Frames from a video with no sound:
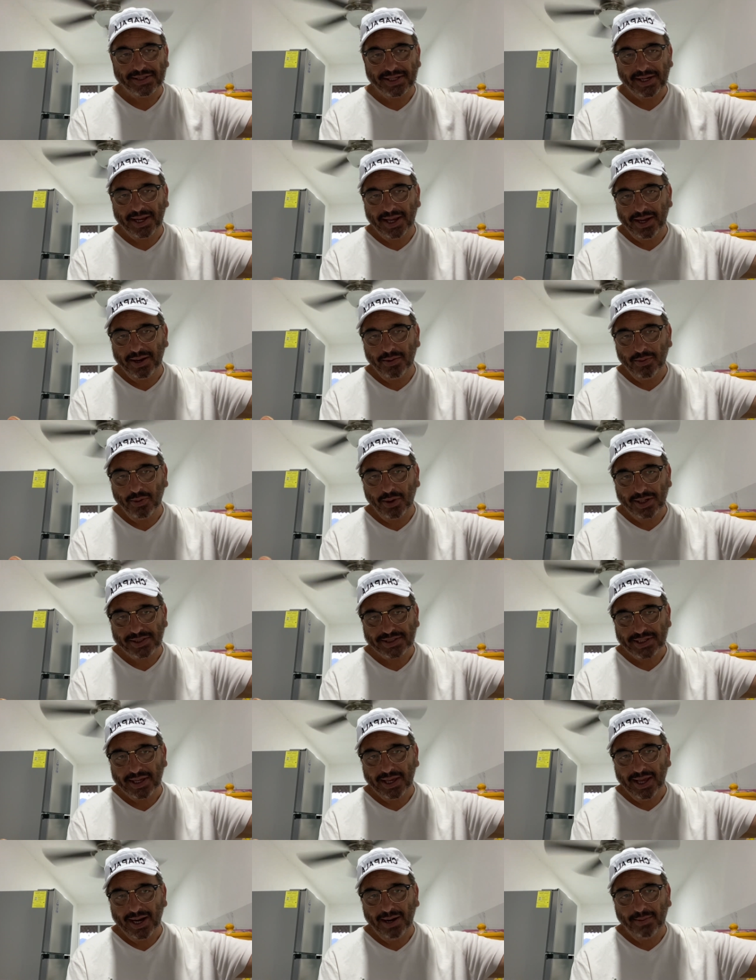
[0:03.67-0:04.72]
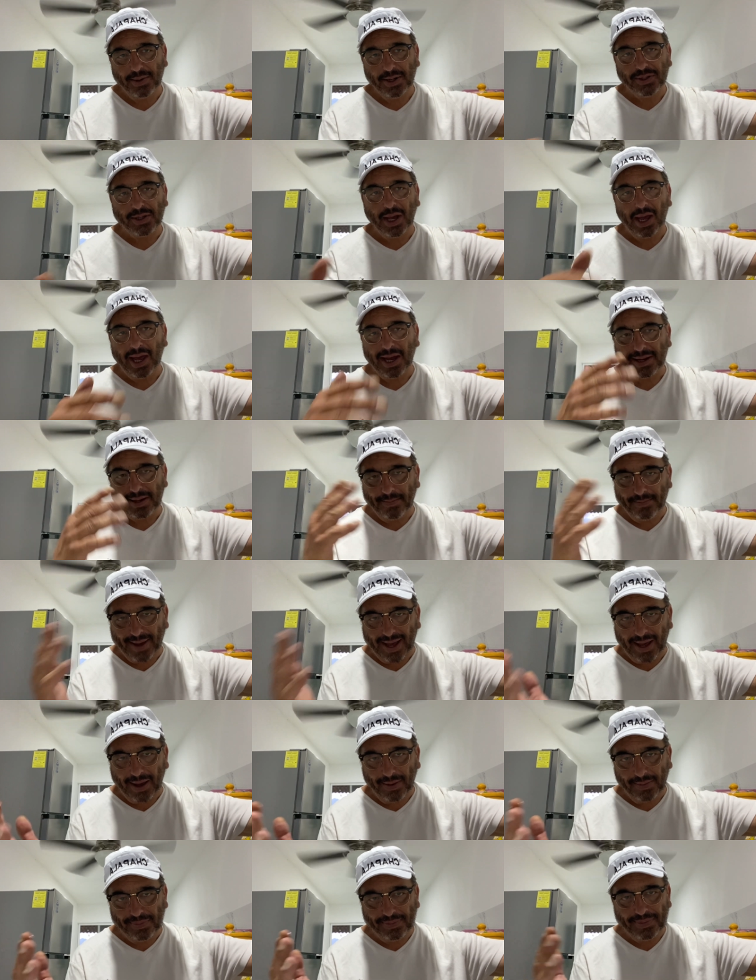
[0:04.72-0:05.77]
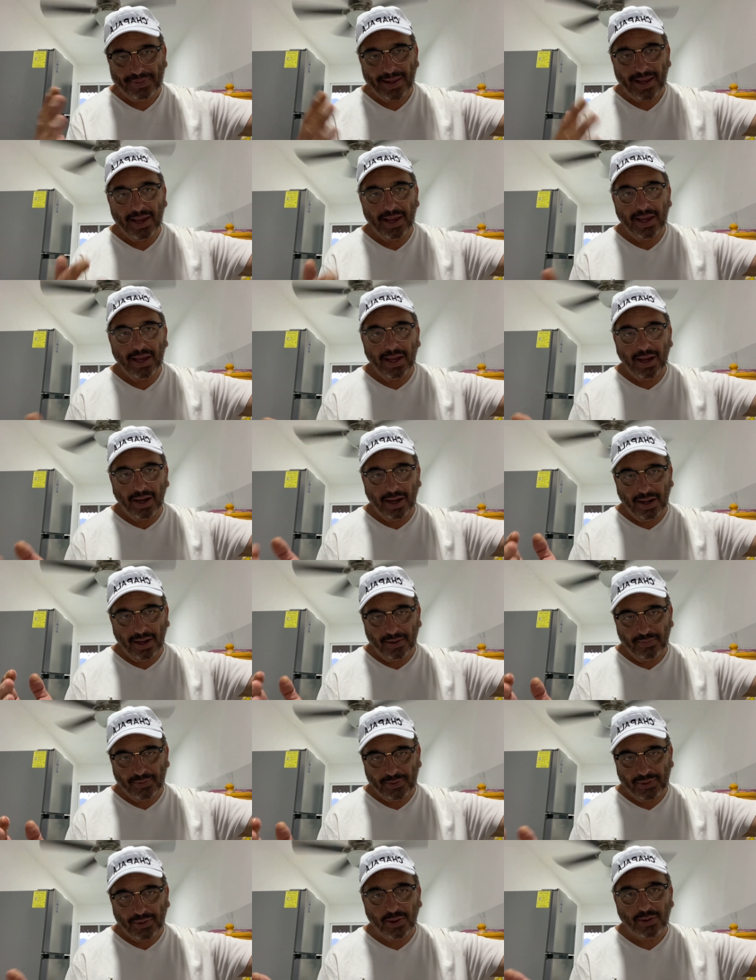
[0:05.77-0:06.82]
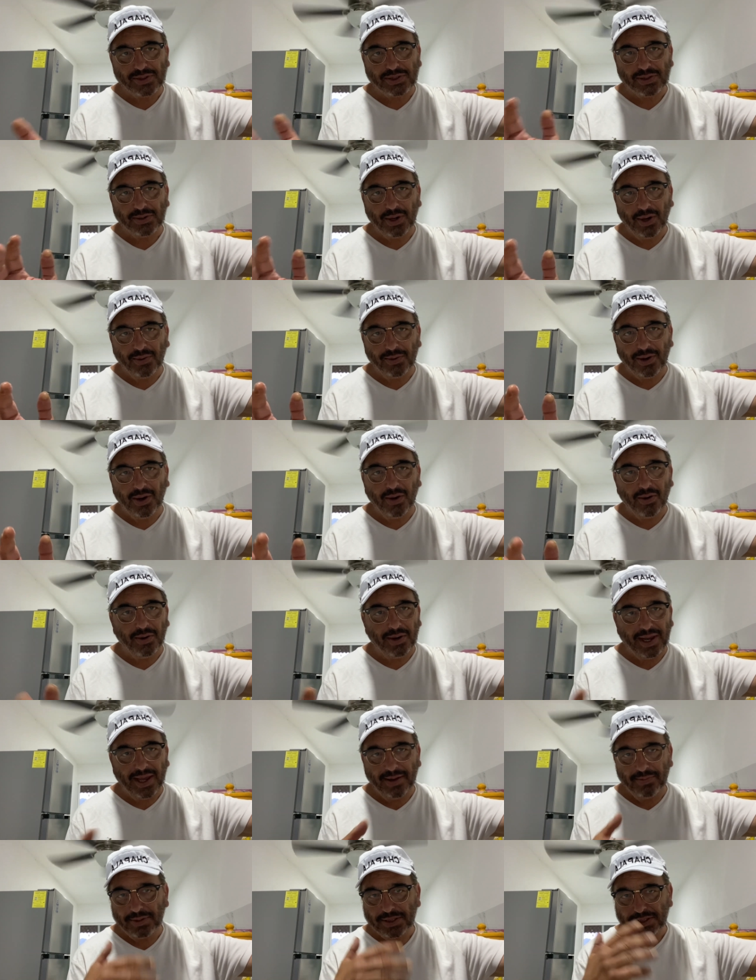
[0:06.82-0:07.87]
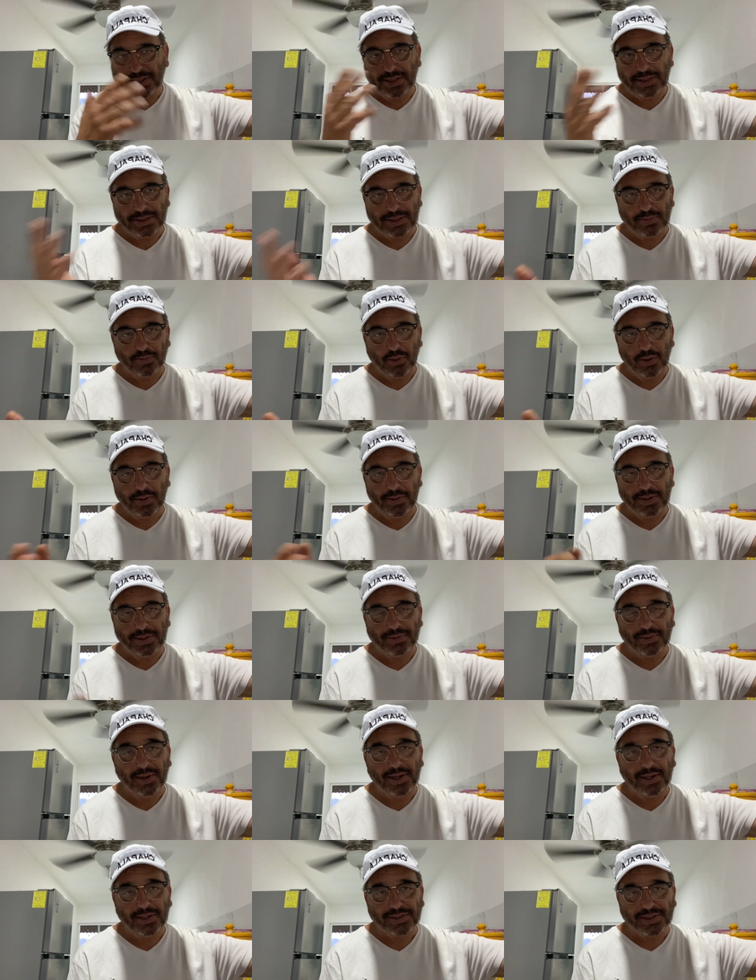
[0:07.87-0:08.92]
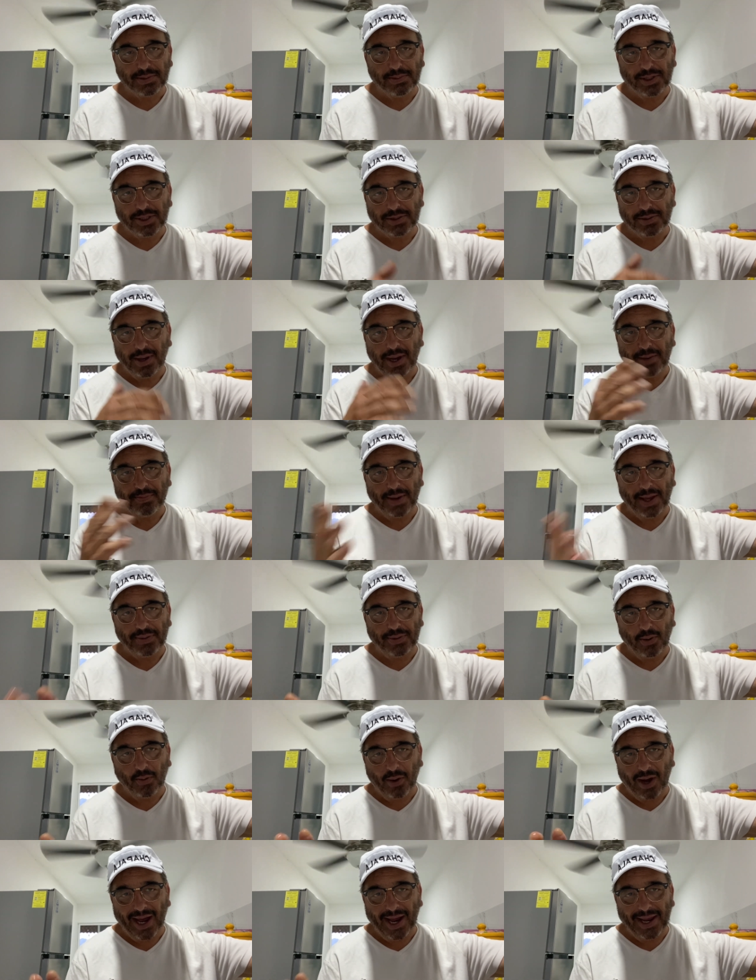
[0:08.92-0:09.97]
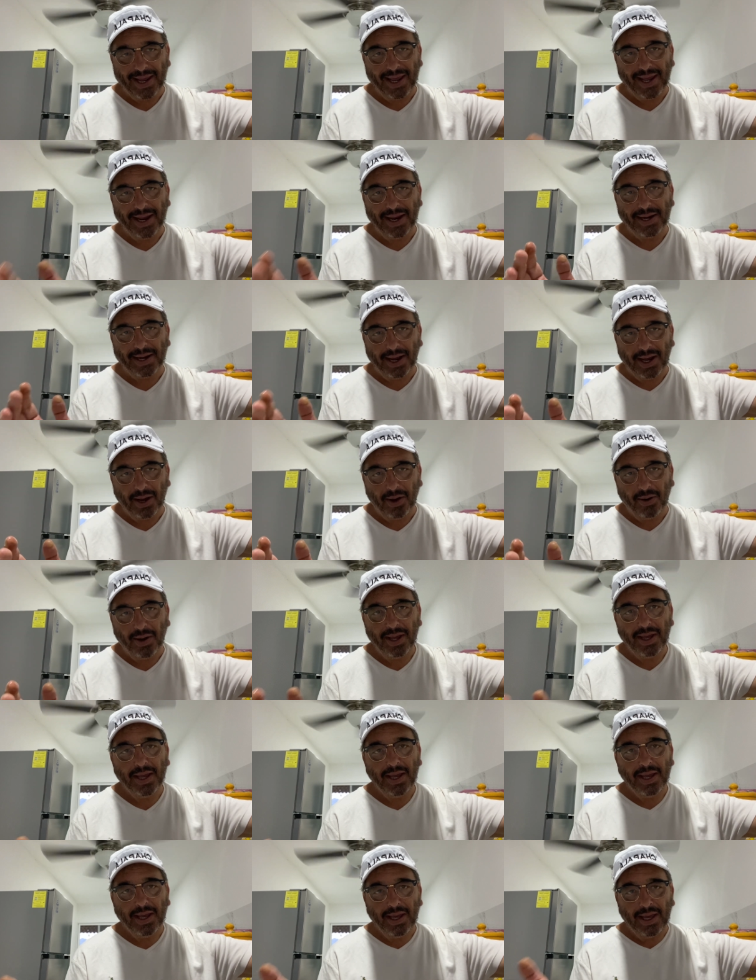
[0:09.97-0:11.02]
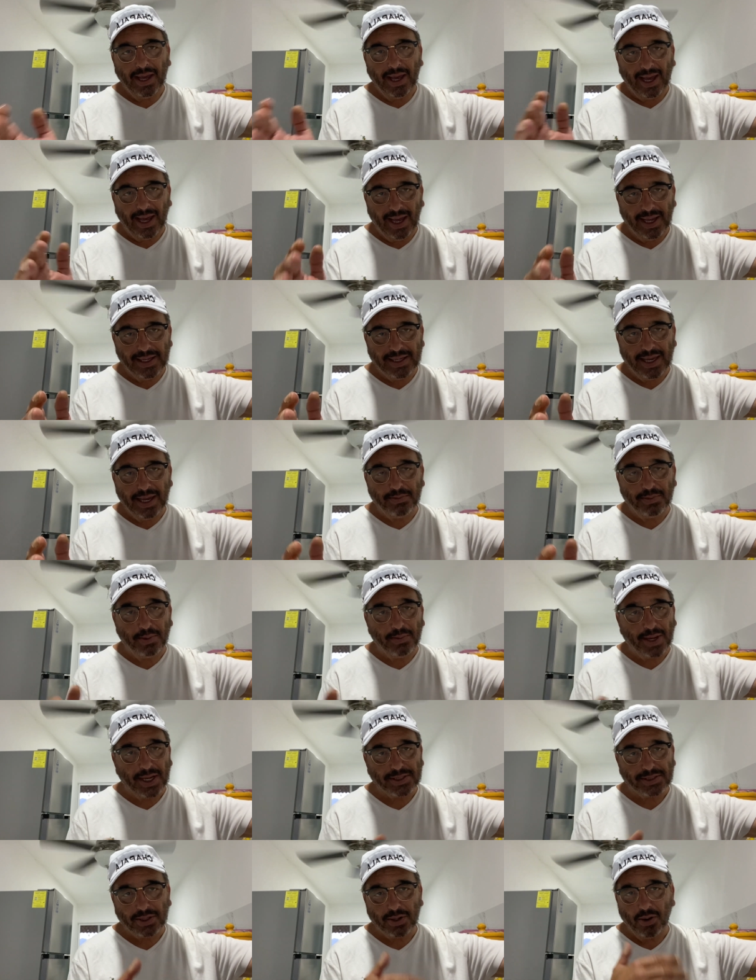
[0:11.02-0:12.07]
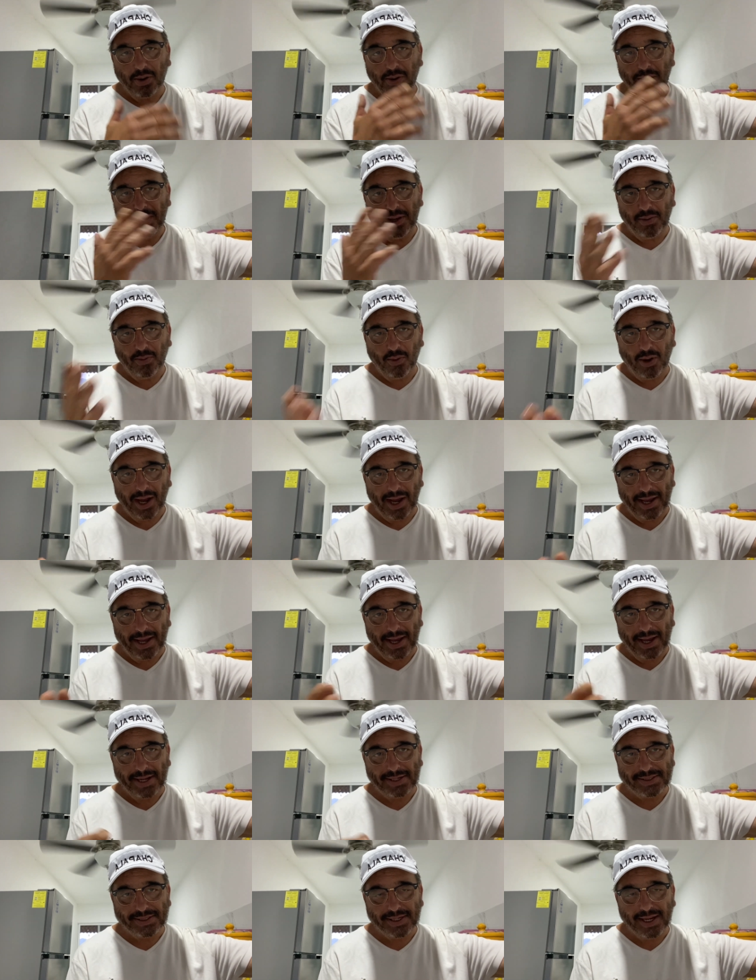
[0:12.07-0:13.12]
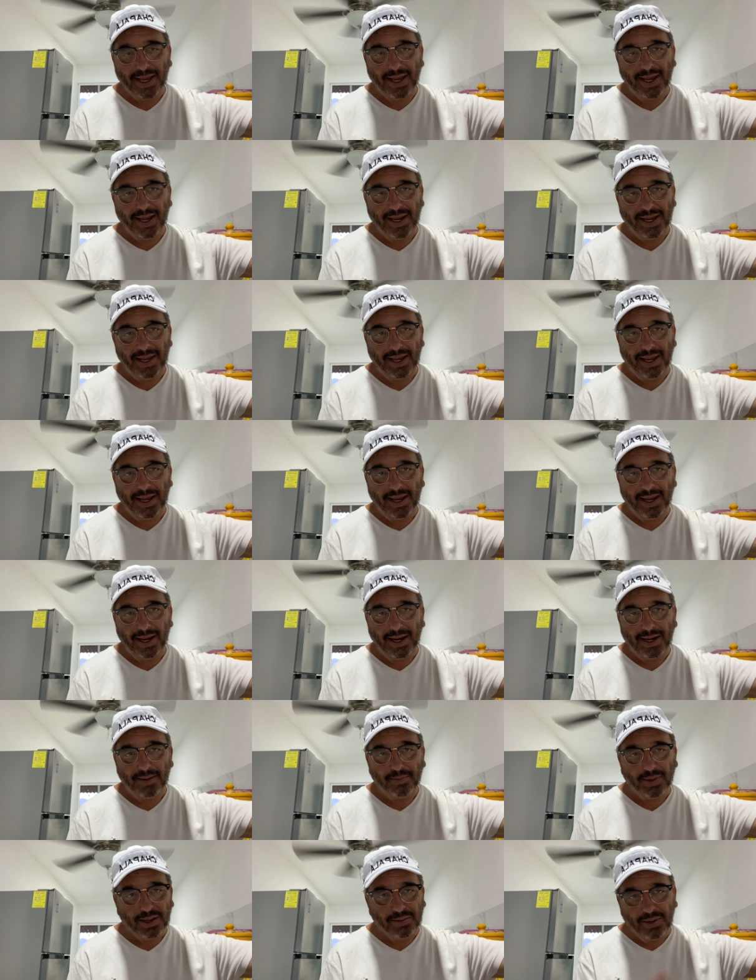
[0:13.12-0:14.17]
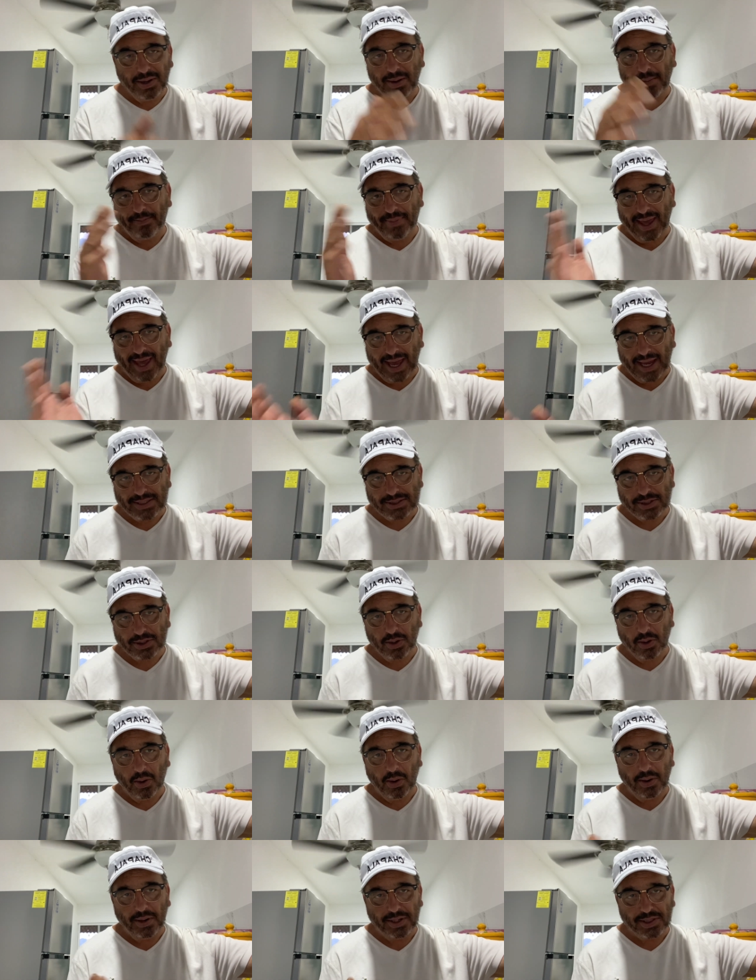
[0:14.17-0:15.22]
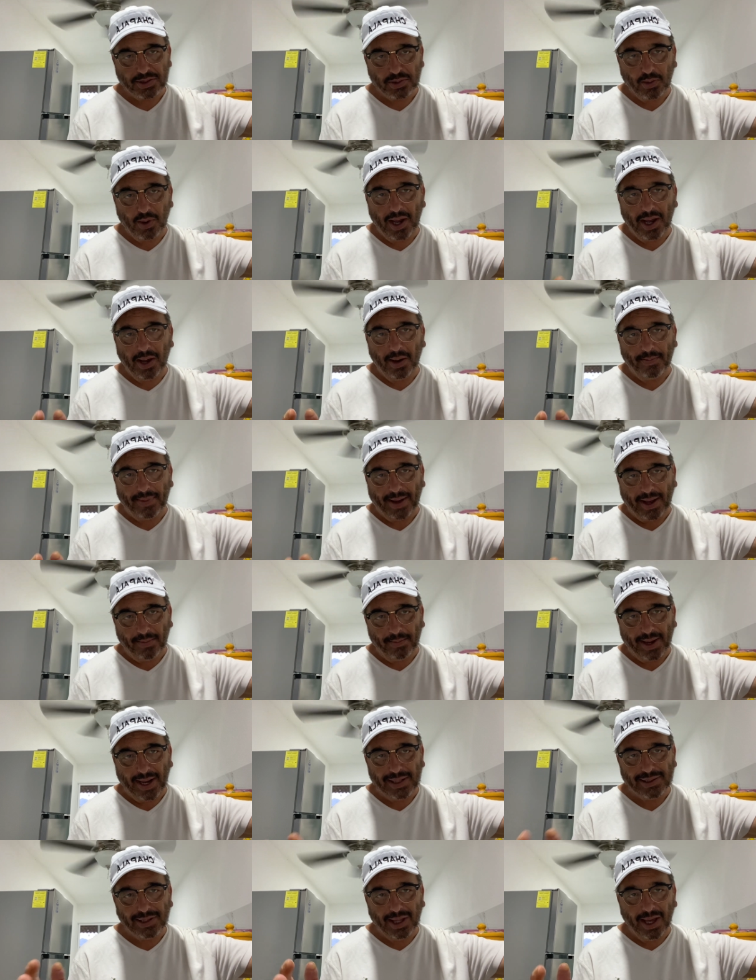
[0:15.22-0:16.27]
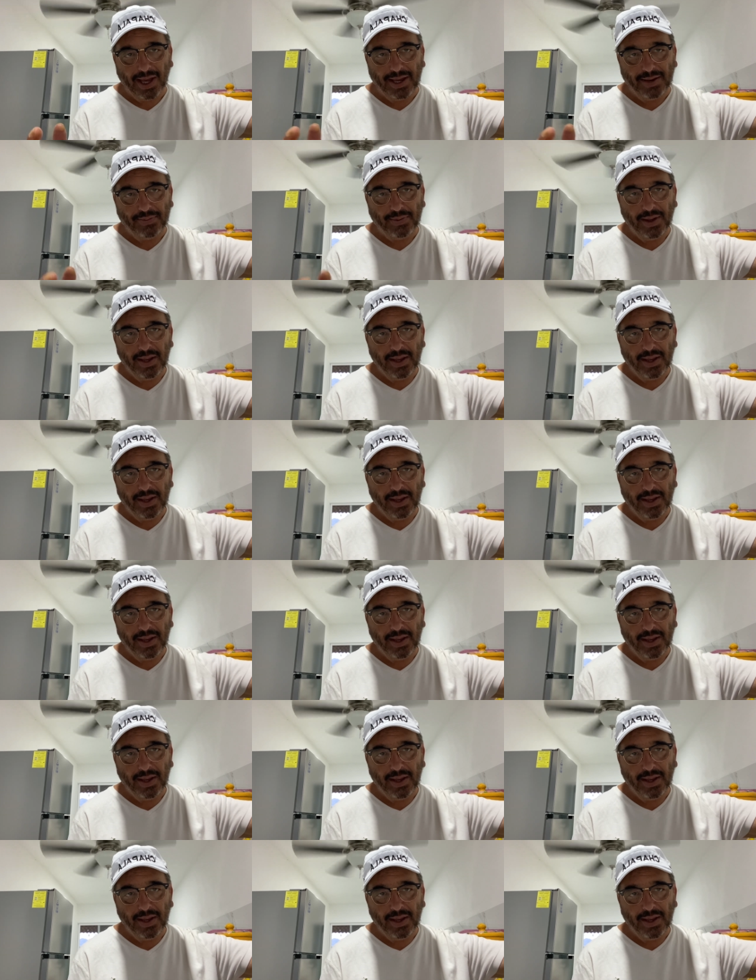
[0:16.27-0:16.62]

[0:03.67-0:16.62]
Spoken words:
Today, once again, I'm going to talk about, for those who don't know and haven't seen some previous videos, I'm going to talk about the why and how I came to Mexico and why I stay, and give you a backstory as well about my life.